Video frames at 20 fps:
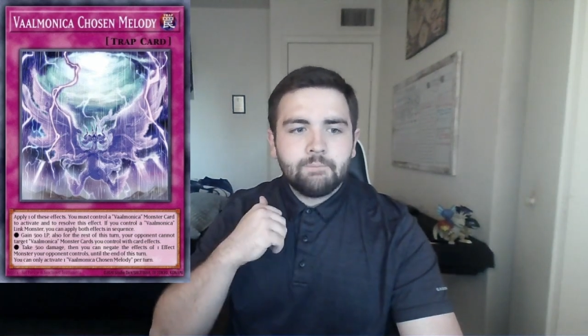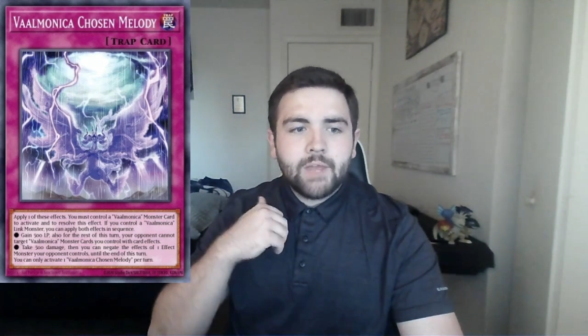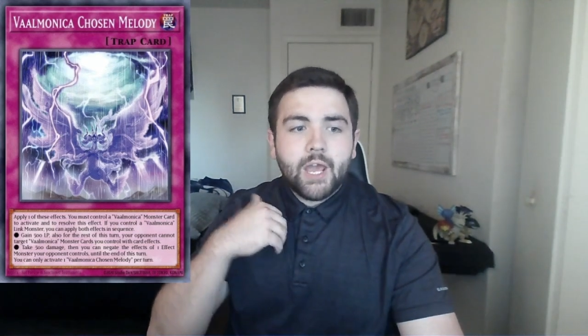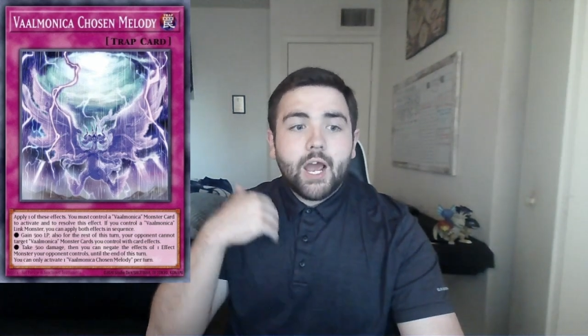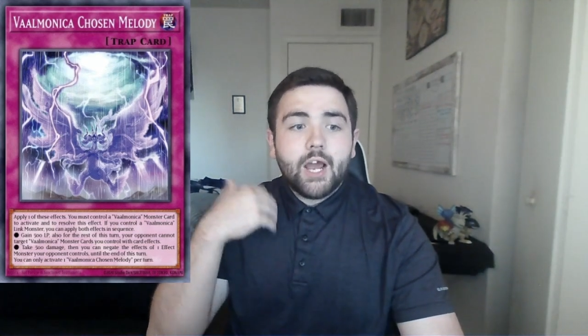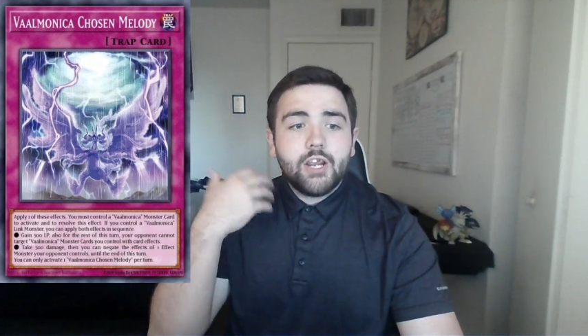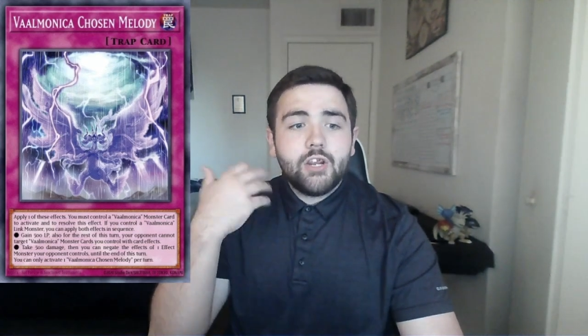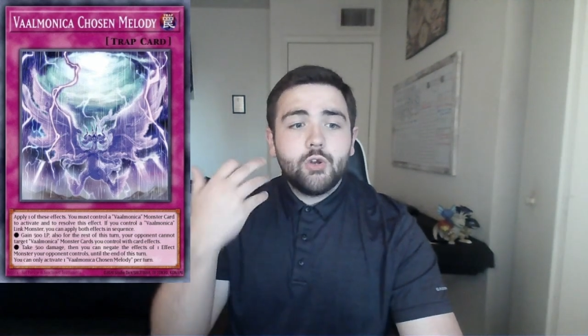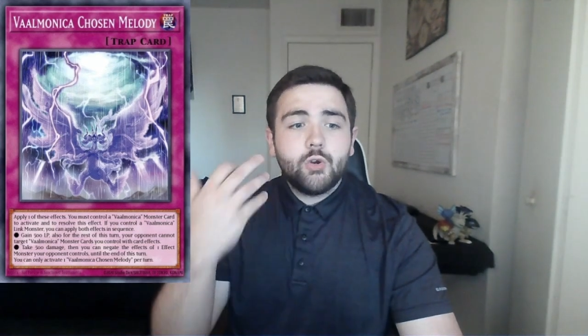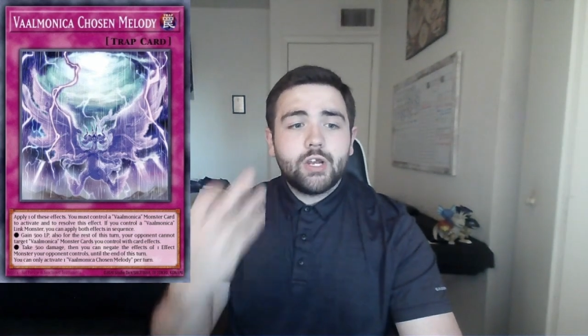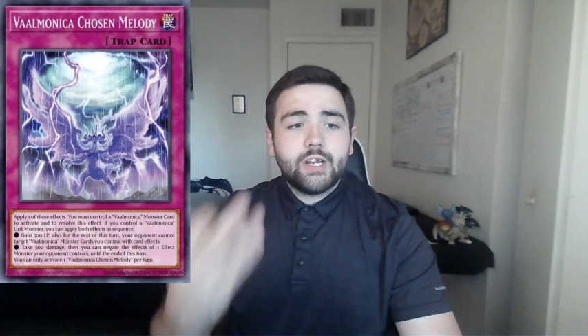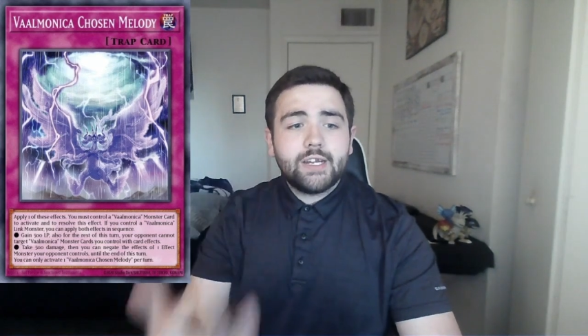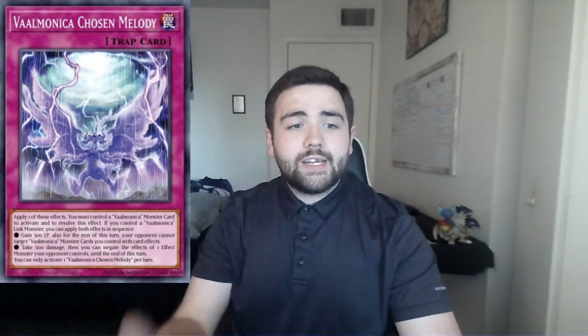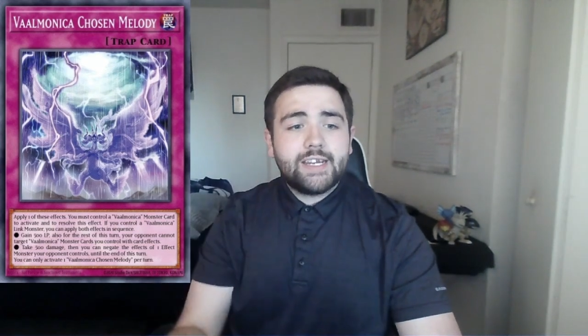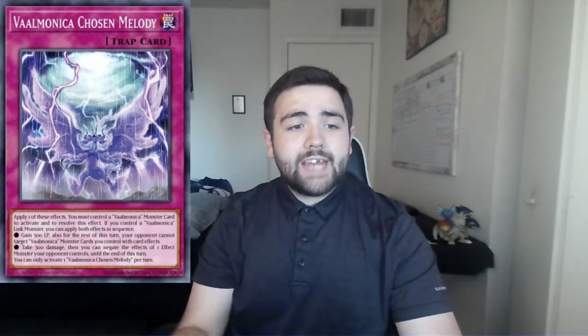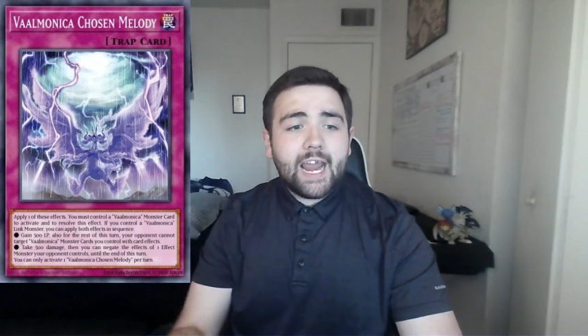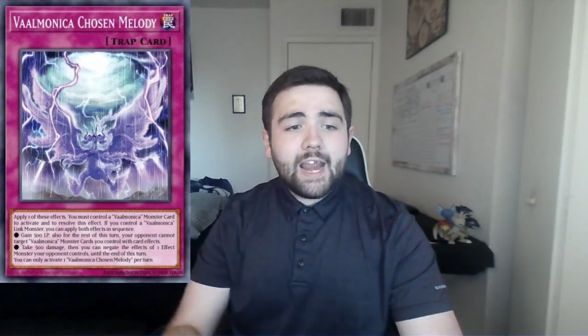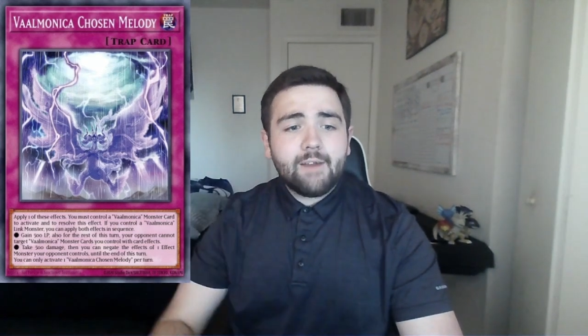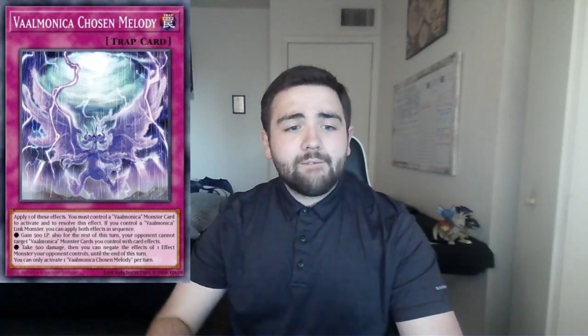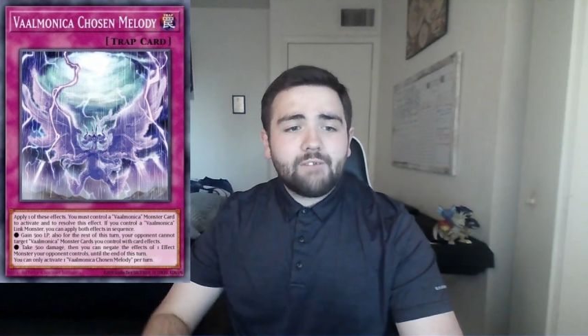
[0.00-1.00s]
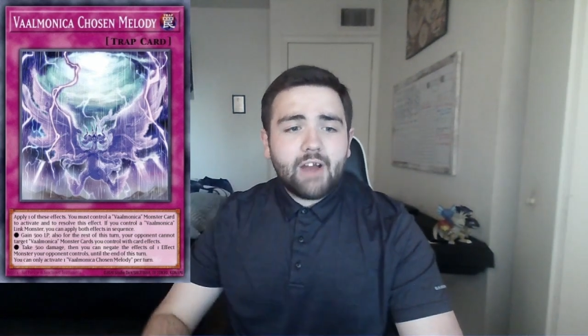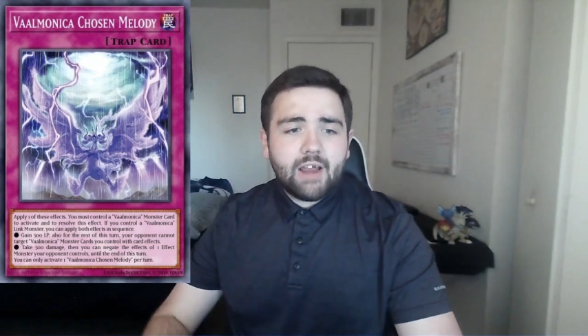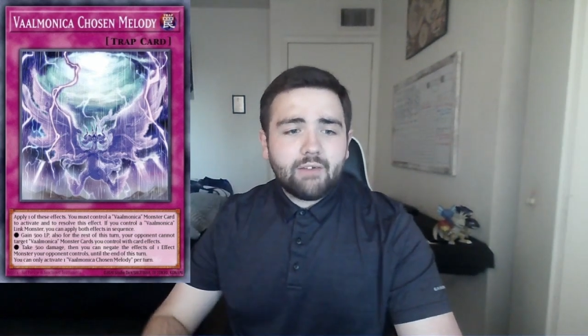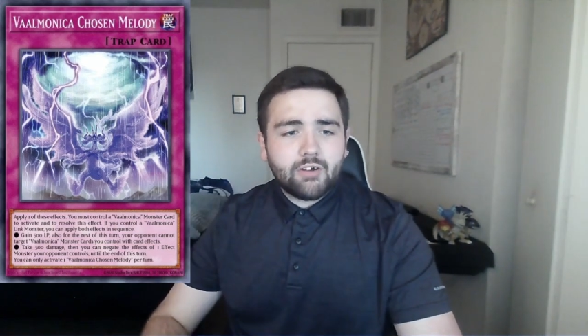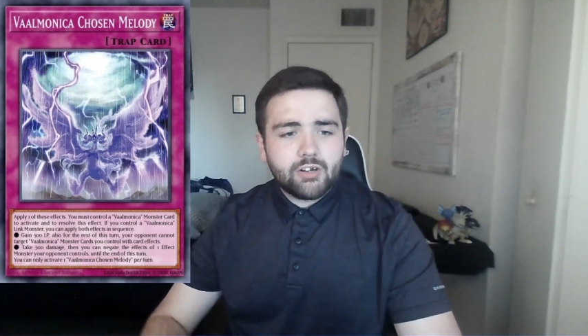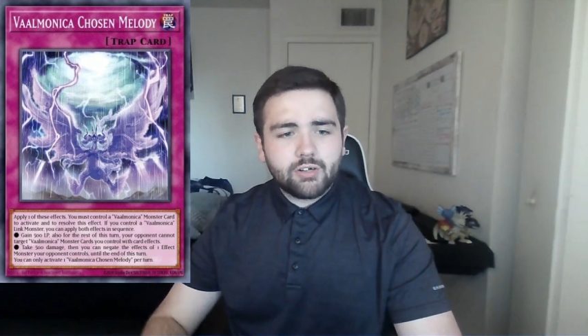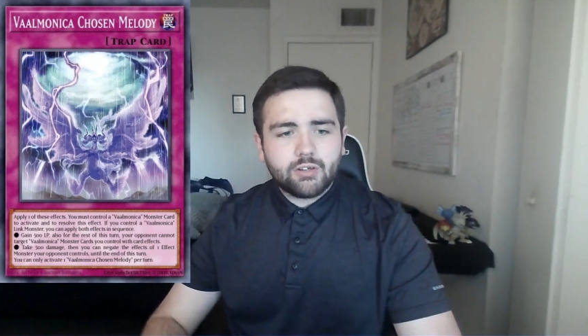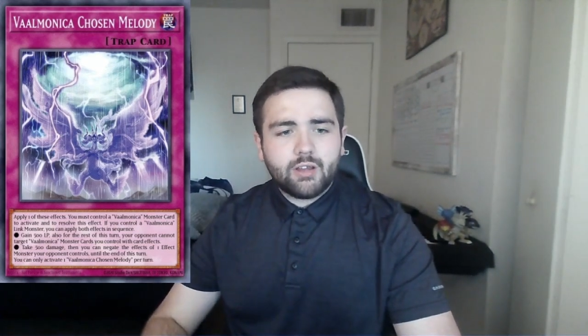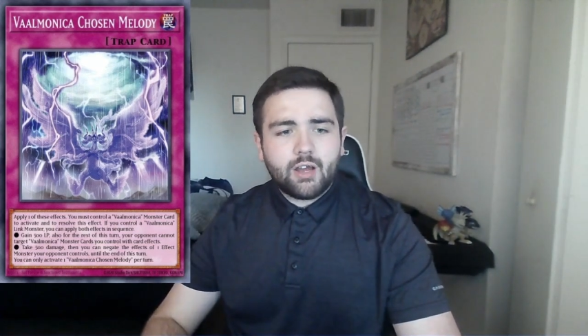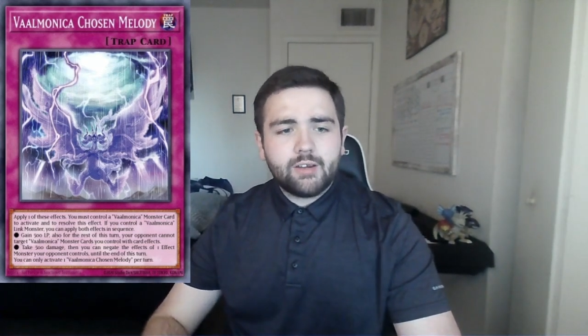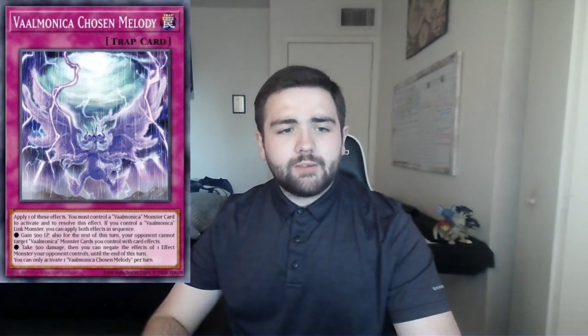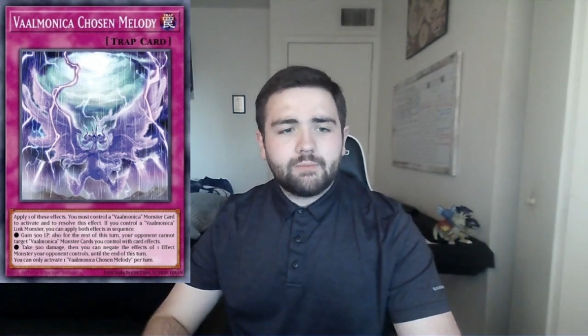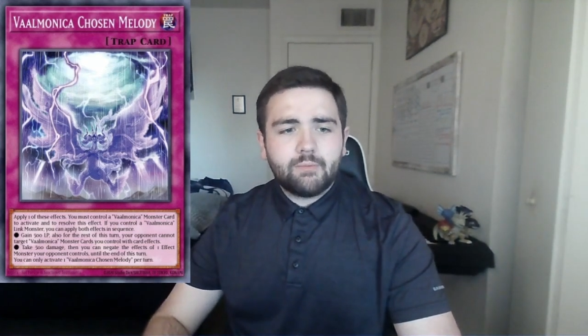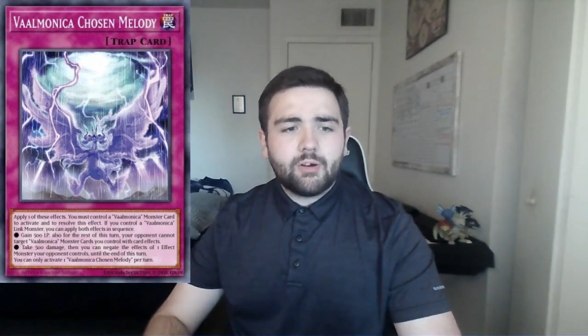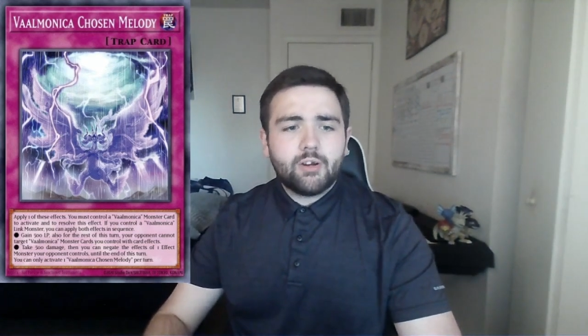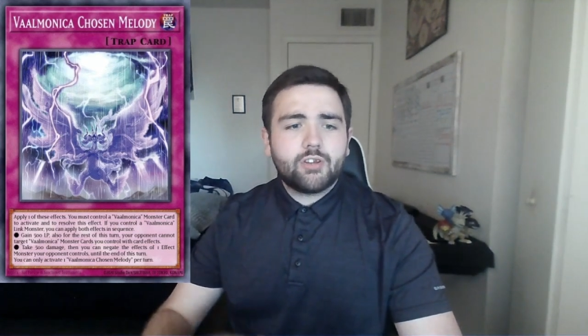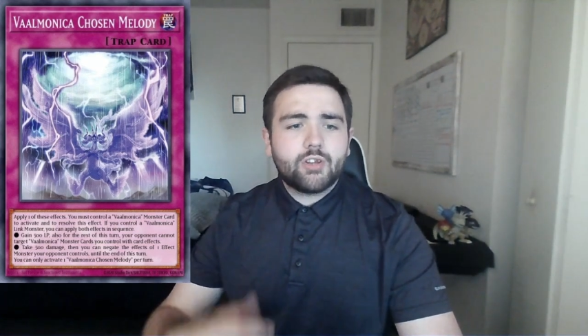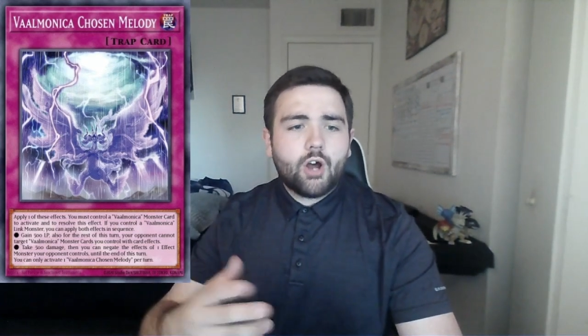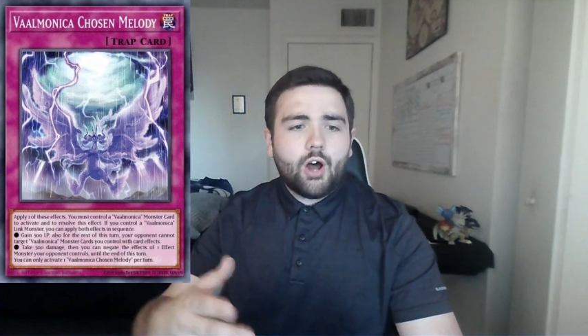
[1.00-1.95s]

You can gain 500 life points.